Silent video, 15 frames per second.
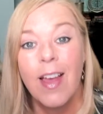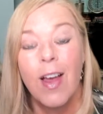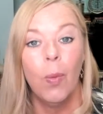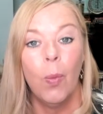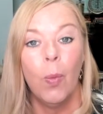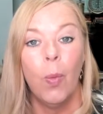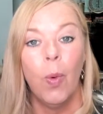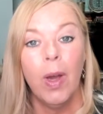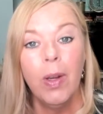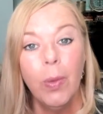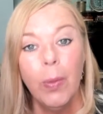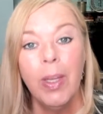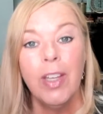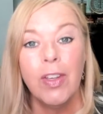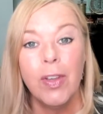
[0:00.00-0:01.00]
what do
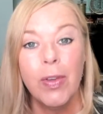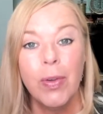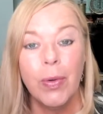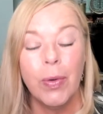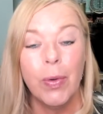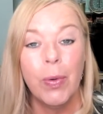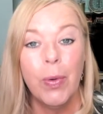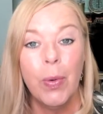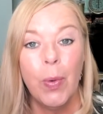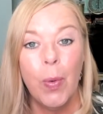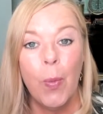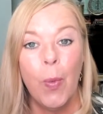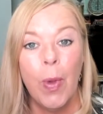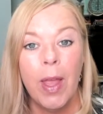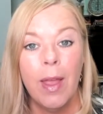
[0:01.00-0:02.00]
we do
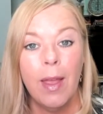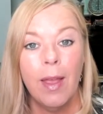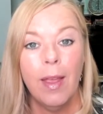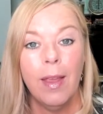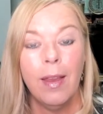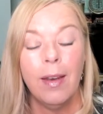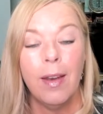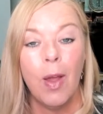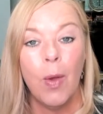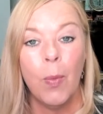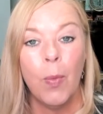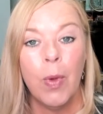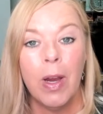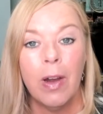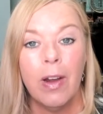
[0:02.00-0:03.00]
when
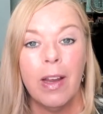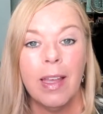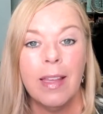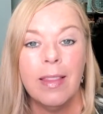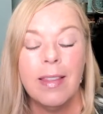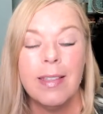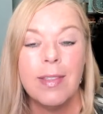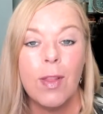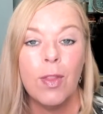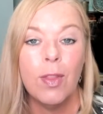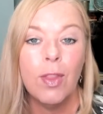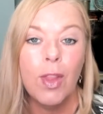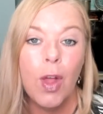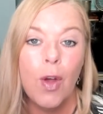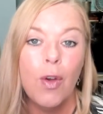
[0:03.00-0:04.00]
we're in this
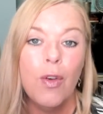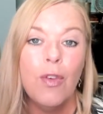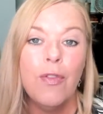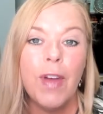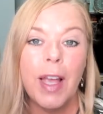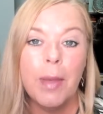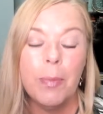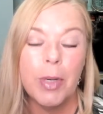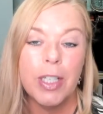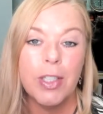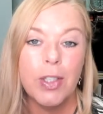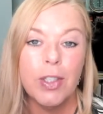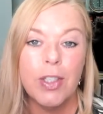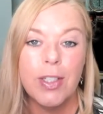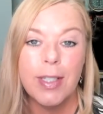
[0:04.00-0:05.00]
low
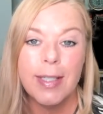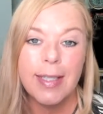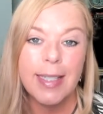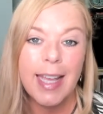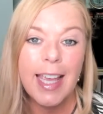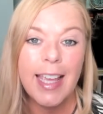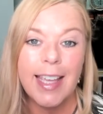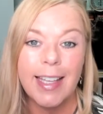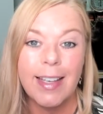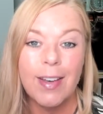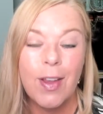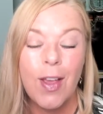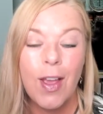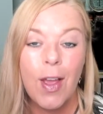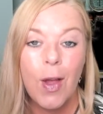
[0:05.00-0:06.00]
vibrational state?
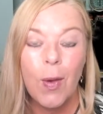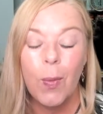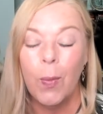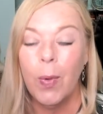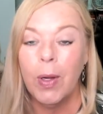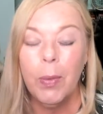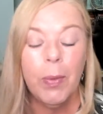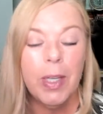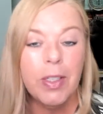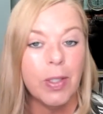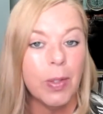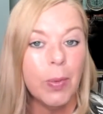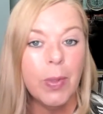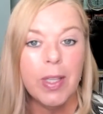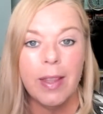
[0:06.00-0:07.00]
What do we
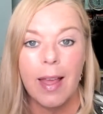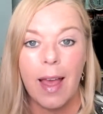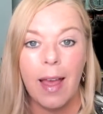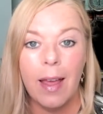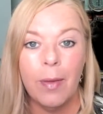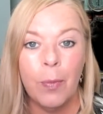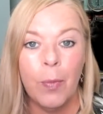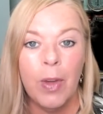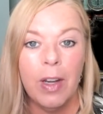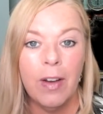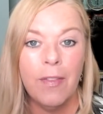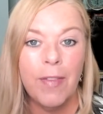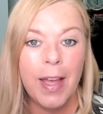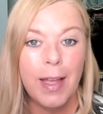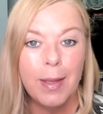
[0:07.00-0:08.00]
do with that? When
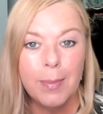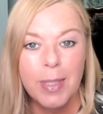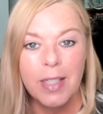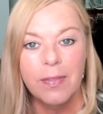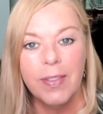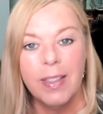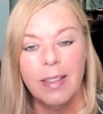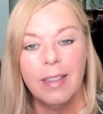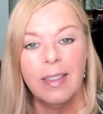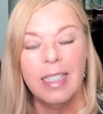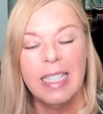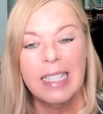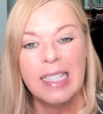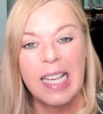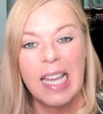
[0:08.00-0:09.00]
our vibes are
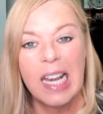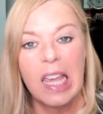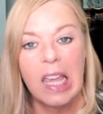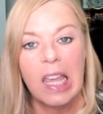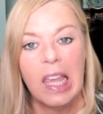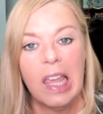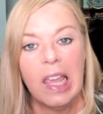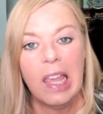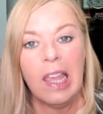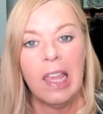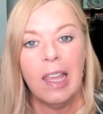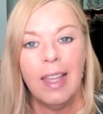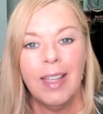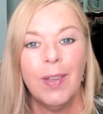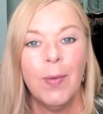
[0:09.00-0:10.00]
feeling kind
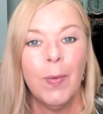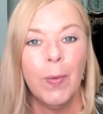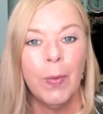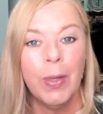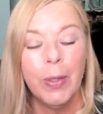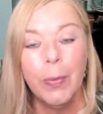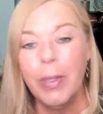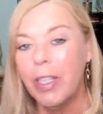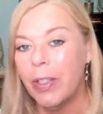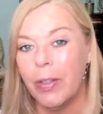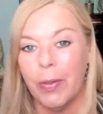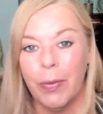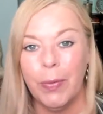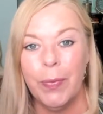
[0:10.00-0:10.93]
of what do we do?